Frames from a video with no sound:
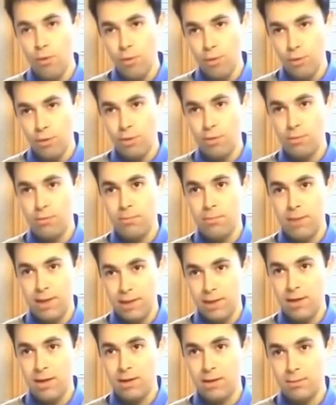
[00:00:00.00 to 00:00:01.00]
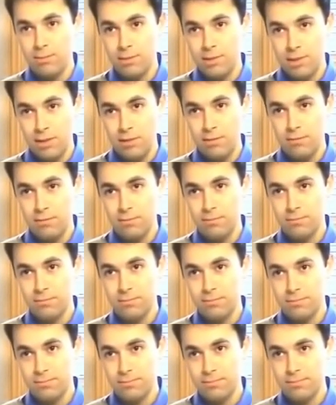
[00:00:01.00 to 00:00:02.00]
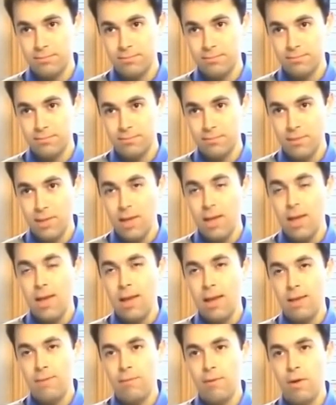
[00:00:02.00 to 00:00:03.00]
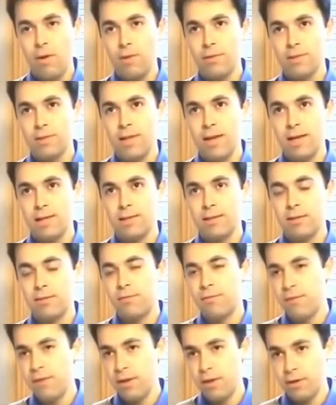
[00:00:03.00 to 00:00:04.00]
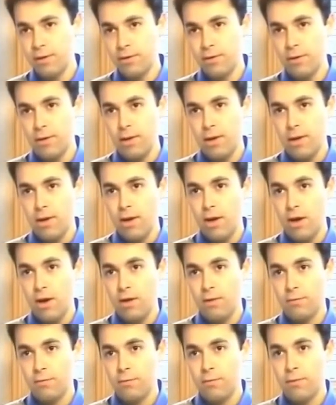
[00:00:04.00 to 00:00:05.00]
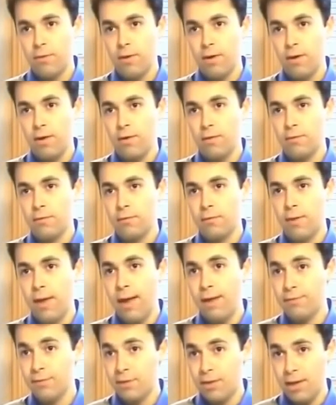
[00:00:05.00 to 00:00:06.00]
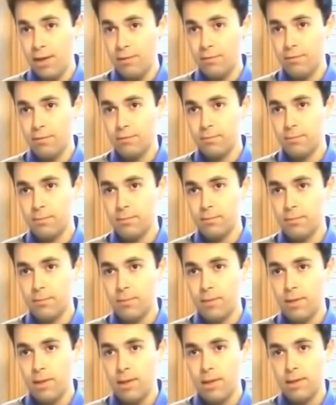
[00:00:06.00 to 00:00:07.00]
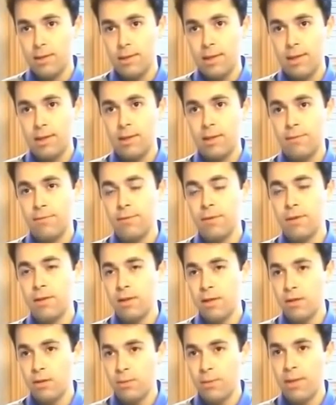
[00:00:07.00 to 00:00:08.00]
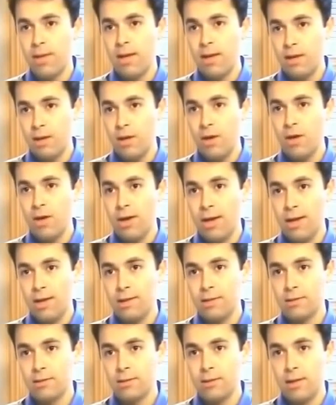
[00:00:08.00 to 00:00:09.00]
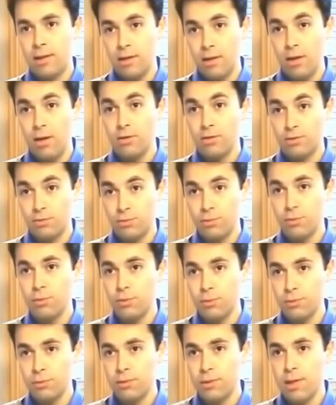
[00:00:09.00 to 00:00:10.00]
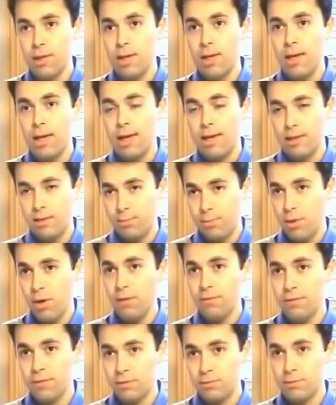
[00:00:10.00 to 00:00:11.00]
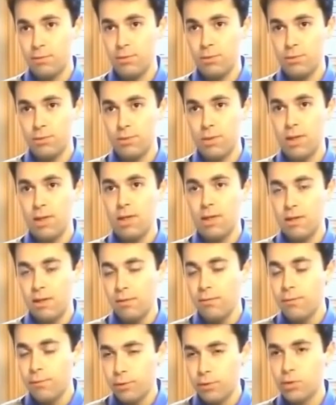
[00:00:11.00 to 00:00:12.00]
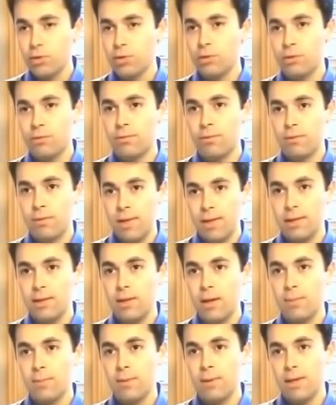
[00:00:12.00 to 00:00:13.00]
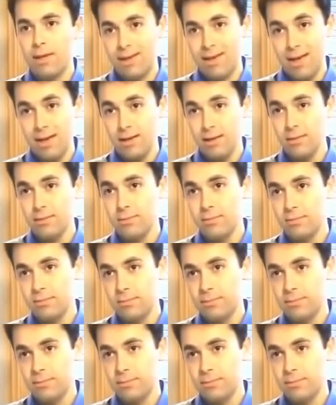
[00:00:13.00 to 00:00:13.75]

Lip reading: or by God Himself. And we always had the fear of afterlife, that if we did not obey Allah and Allah's rules and the Prophet's rules, then for sure we will end up in hell.